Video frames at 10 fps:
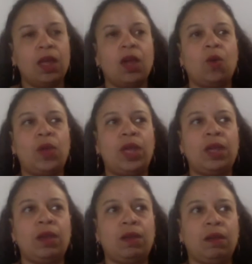
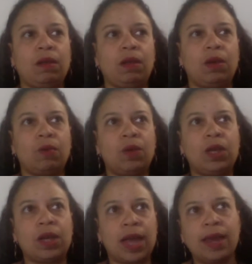we
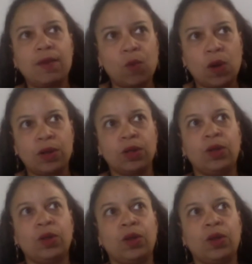kind of want to